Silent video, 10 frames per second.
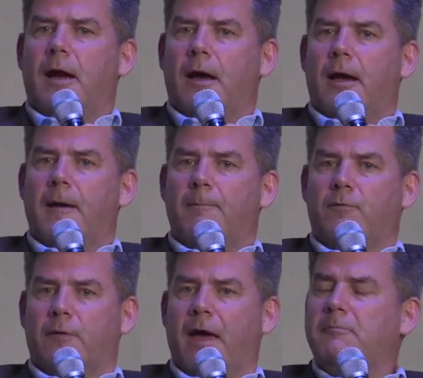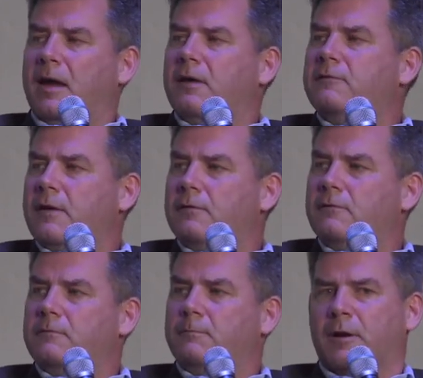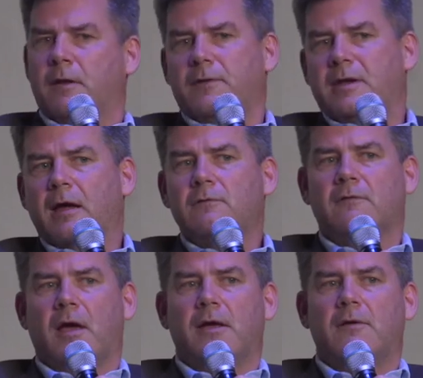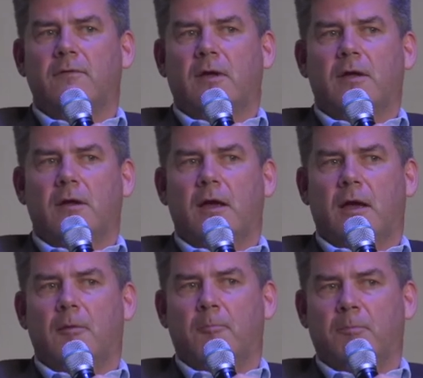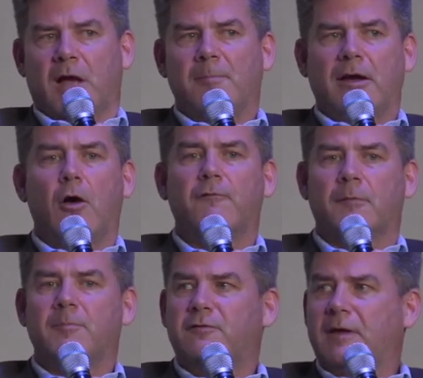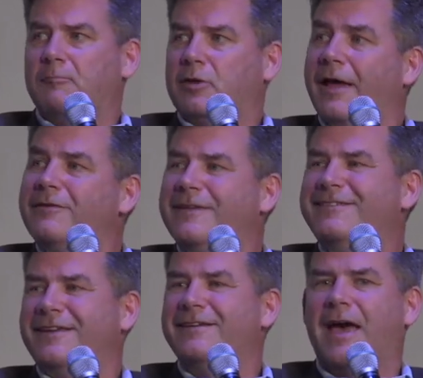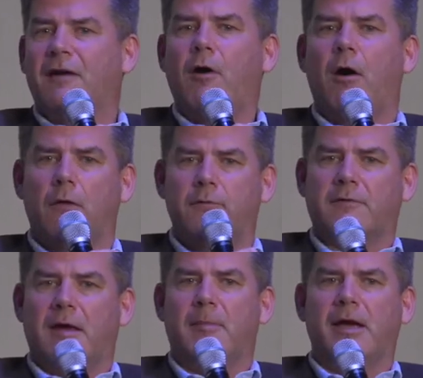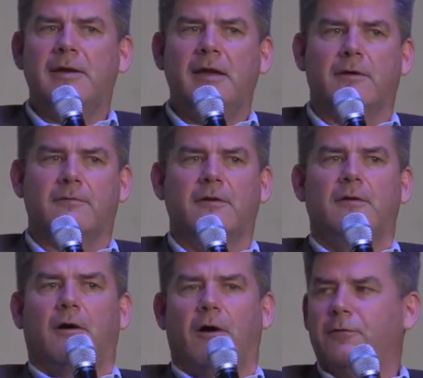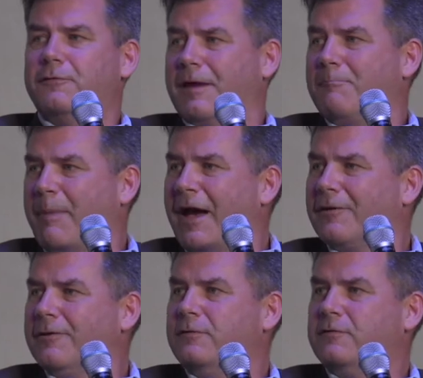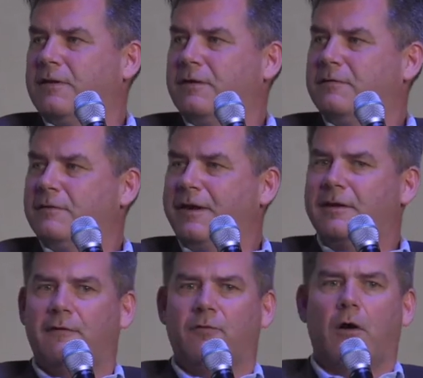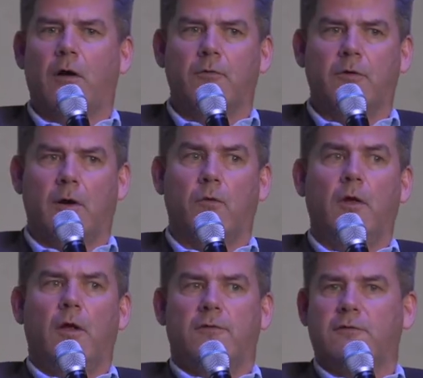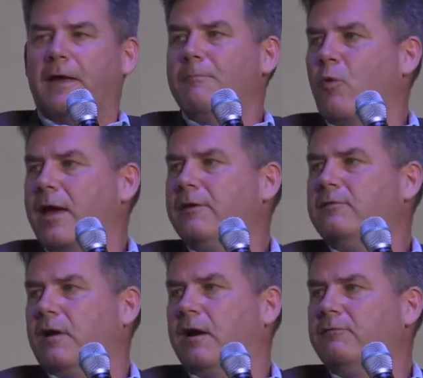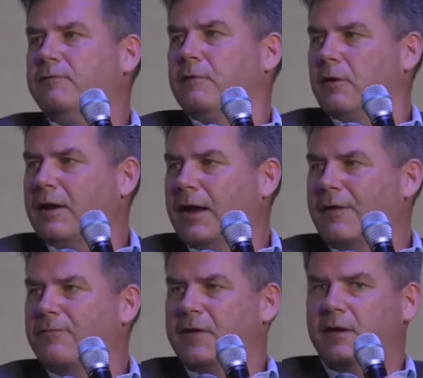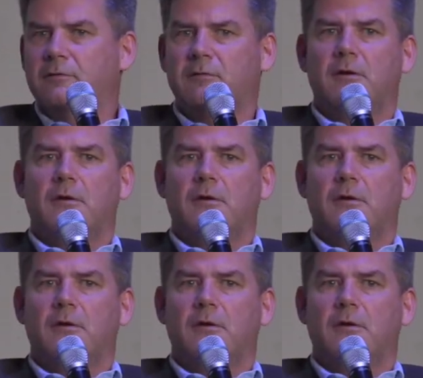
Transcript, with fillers: Um, so that makes sense. But on the downside, that uh, coming all from the same class, they tend to have all the same ideas. All the same backgrounds tend to lead to the, you know, the same ways of looking at things.